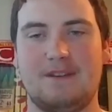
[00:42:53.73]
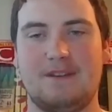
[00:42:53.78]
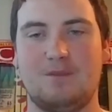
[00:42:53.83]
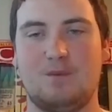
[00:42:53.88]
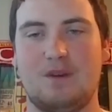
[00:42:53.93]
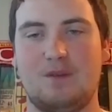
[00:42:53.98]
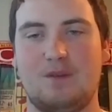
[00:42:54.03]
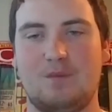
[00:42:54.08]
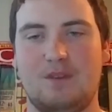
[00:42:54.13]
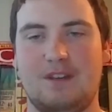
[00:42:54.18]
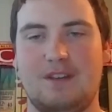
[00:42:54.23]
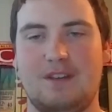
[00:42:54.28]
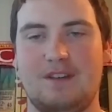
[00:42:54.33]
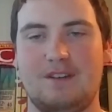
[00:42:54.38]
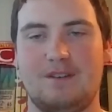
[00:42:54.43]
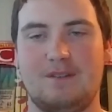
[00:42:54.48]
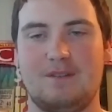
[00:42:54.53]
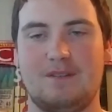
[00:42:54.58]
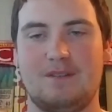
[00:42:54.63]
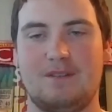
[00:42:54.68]
fine. When
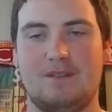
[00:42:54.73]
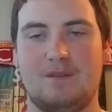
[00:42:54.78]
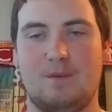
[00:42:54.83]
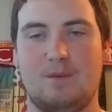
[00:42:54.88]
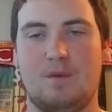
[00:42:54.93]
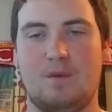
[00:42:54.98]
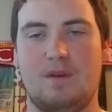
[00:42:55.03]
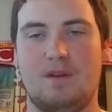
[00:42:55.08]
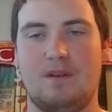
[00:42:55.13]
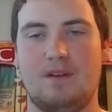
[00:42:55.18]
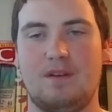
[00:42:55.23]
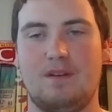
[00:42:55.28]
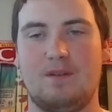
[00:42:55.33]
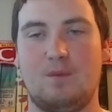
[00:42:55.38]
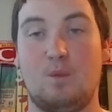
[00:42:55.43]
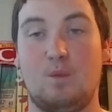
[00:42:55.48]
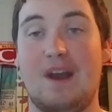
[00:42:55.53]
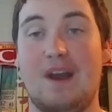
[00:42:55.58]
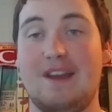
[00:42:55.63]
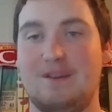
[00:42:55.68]
we
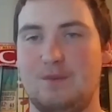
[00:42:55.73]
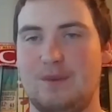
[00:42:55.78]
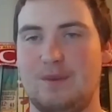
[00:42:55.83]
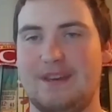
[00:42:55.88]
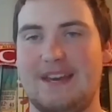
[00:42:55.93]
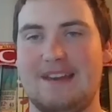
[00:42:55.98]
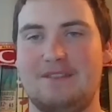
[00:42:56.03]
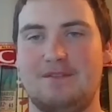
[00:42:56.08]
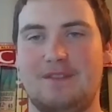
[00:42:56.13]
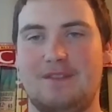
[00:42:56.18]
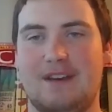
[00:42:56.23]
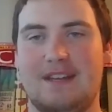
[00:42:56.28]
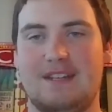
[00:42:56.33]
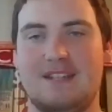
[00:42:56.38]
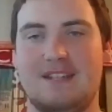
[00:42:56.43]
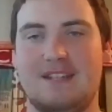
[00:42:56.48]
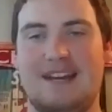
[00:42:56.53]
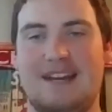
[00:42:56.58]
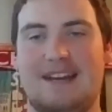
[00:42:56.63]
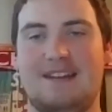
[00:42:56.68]
get
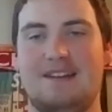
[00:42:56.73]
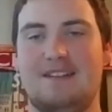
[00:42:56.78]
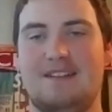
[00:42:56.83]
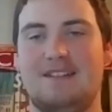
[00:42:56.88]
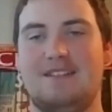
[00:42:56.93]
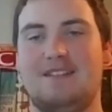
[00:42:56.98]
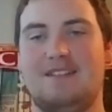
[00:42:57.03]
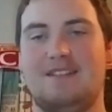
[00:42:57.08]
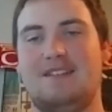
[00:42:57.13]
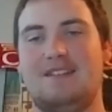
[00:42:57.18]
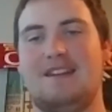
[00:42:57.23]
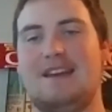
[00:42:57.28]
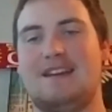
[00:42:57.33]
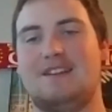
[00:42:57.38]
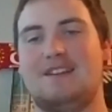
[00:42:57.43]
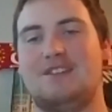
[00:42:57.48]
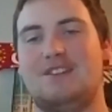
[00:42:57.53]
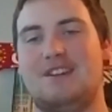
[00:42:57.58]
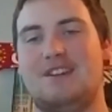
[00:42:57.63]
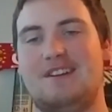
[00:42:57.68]
invited to Cannes
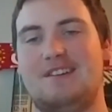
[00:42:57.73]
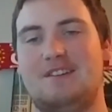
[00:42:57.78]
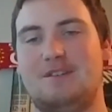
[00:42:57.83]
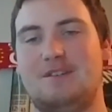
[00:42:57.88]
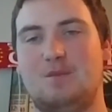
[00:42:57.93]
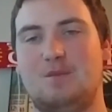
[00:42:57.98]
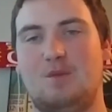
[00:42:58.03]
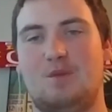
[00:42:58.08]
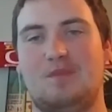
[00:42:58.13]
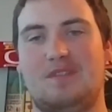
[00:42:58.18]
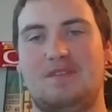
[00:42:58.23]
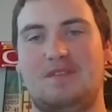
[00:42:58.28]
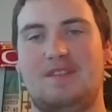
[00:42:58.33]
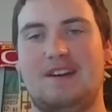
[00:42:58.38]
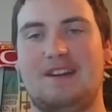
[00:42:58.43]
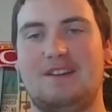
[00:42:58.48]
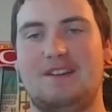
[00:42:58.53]
next year, we'll be fine.